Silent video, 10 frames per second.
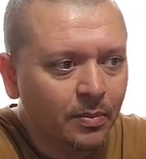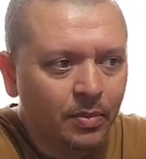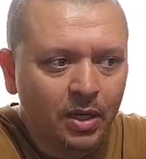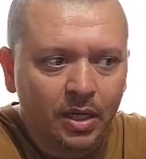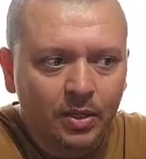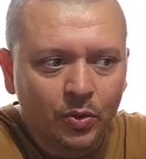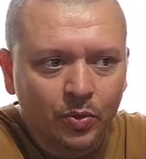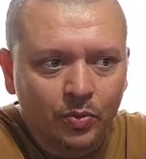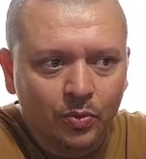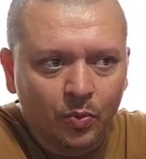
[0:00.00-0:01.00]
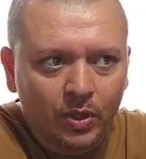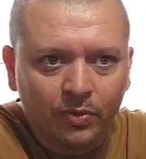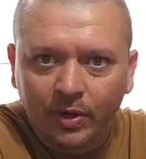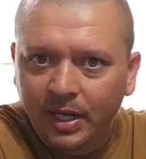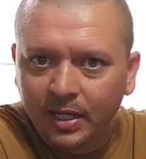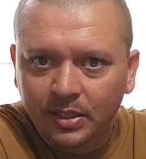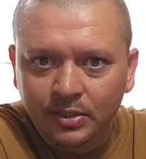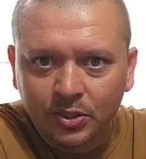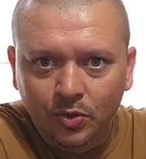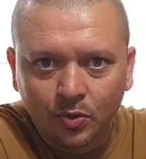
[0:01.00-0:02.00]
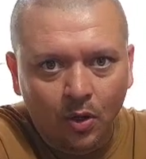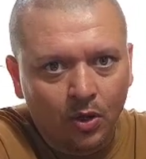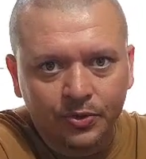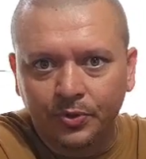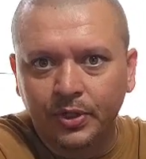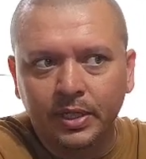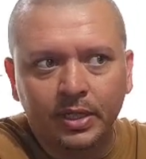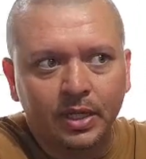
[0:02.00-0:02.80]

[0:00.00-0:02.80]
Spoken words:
But we ran into all three.